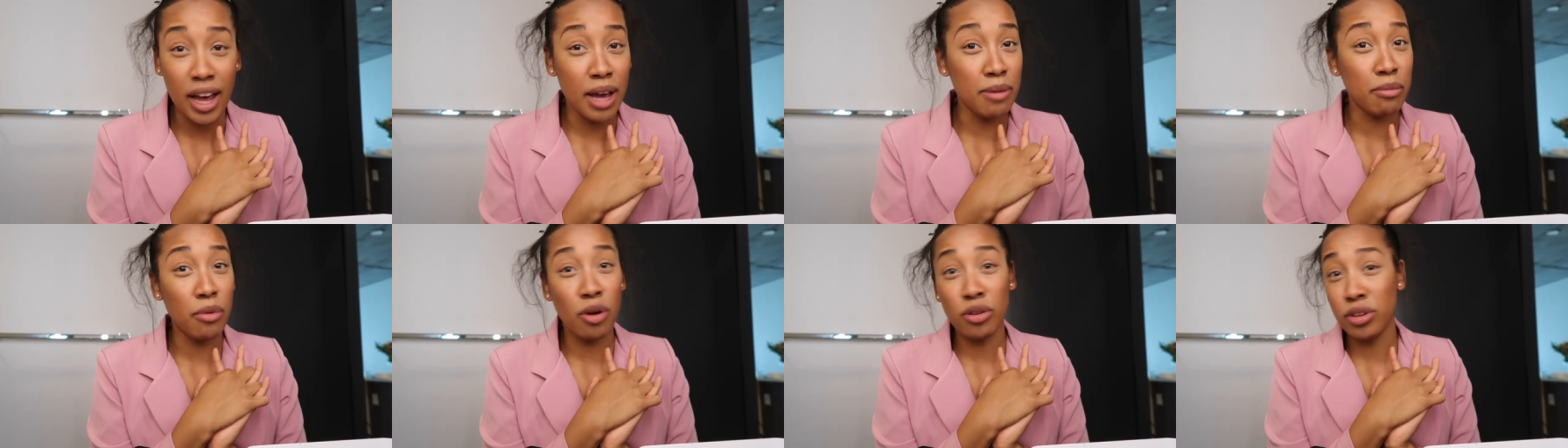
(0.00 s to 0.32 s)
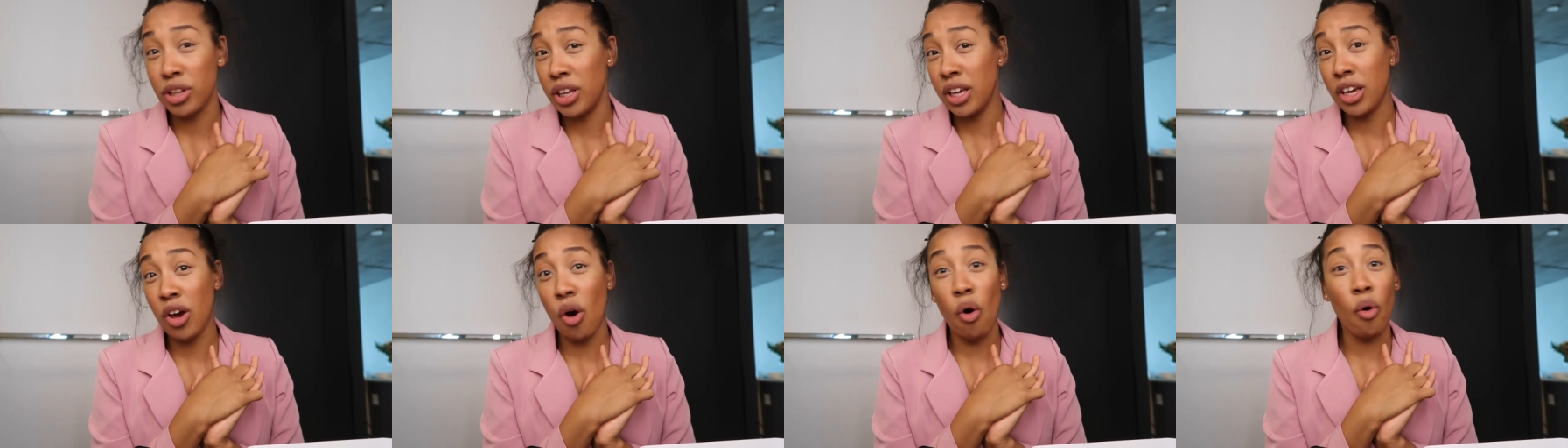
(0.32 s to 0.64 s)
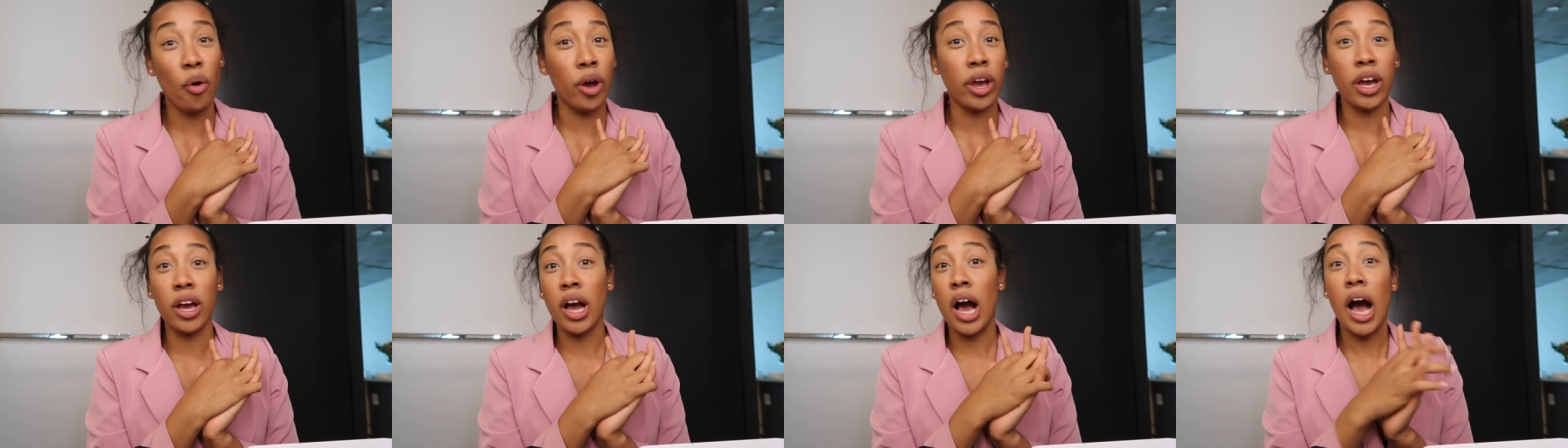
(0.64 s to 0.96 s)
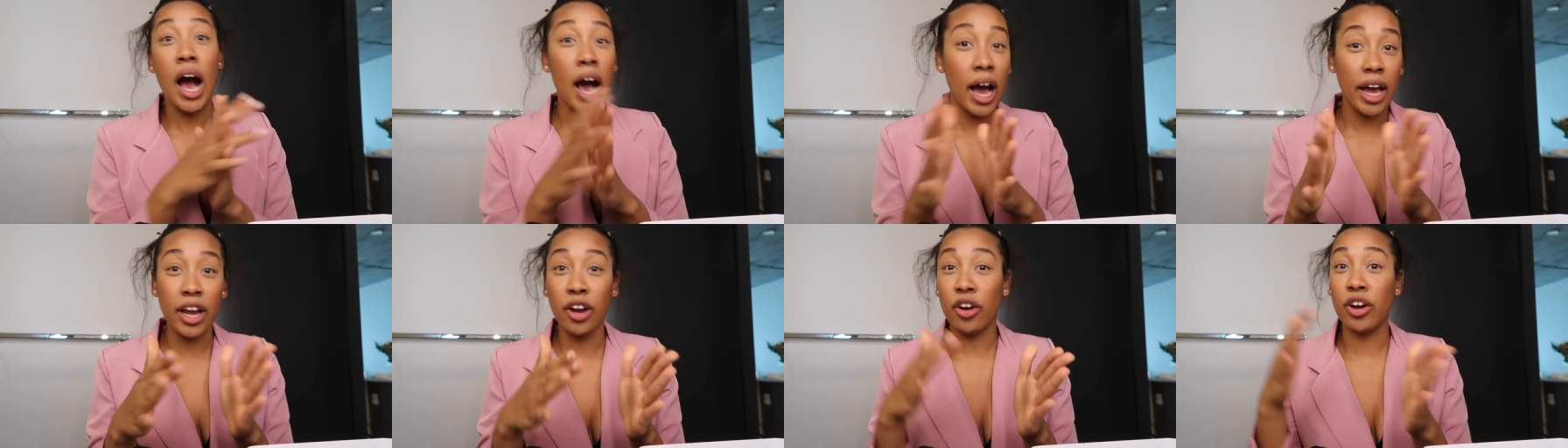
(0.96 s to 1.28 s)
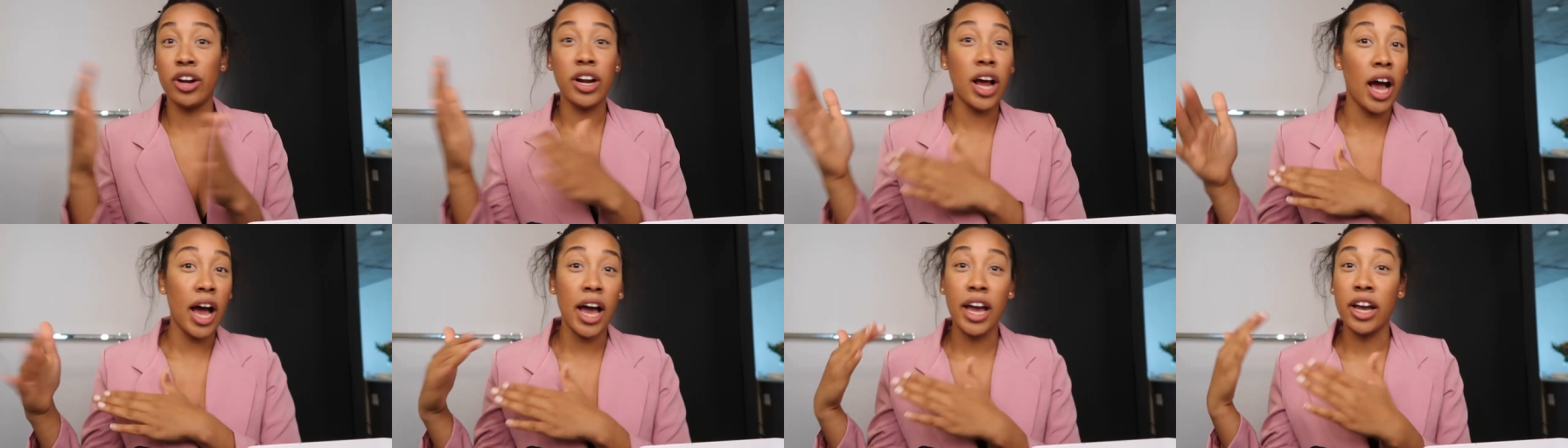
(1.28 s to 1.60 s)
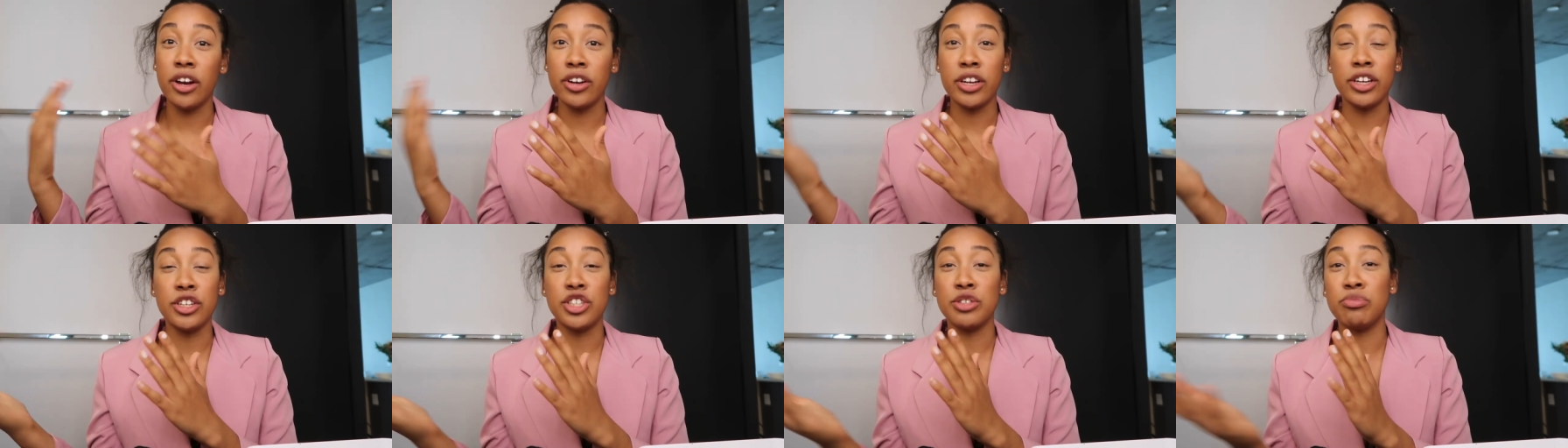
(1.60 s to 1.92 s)
I'm only going higher and
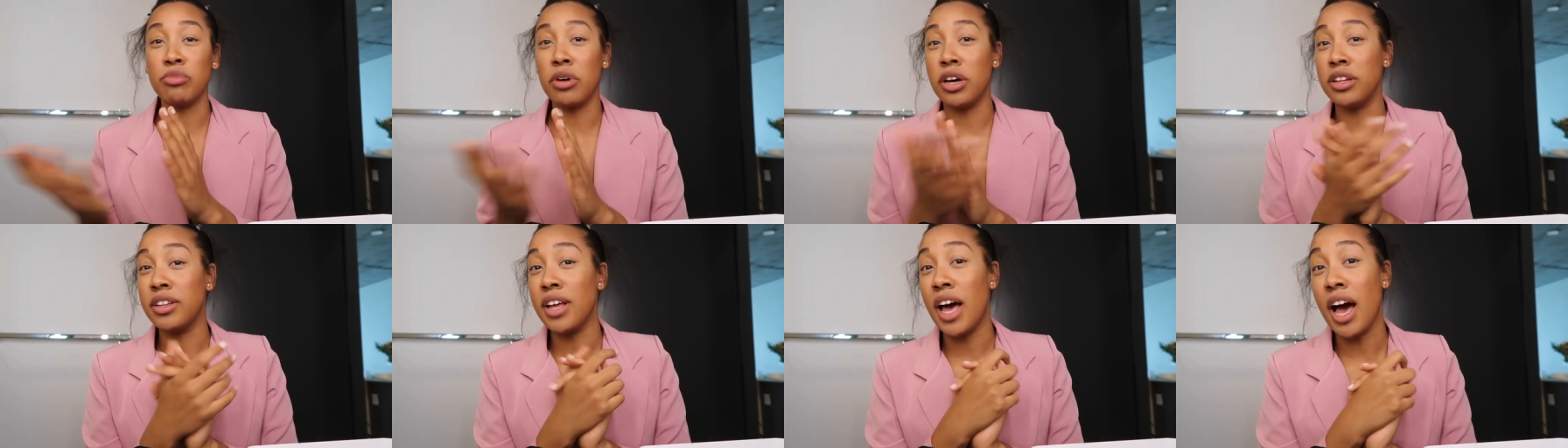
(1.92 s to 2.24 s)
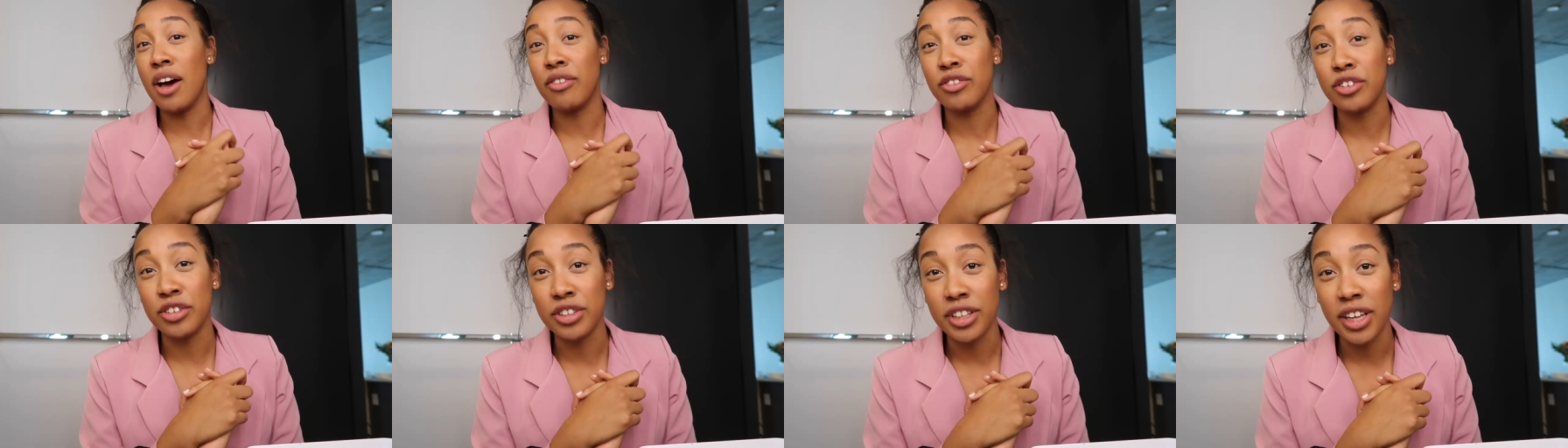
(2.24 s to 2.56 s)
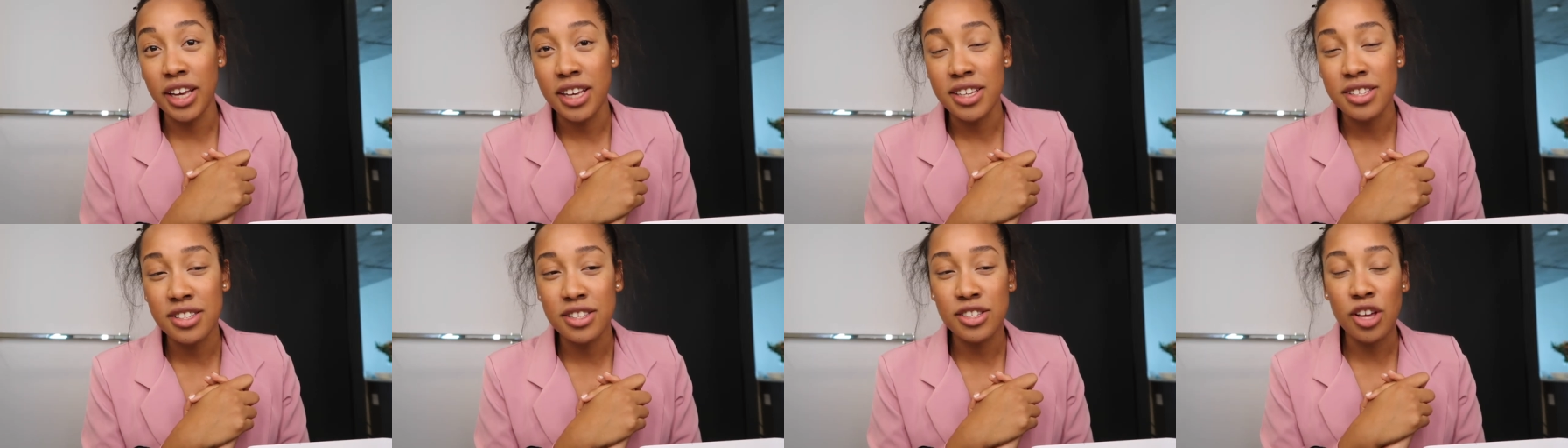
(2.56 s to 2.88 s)
higher each month after this.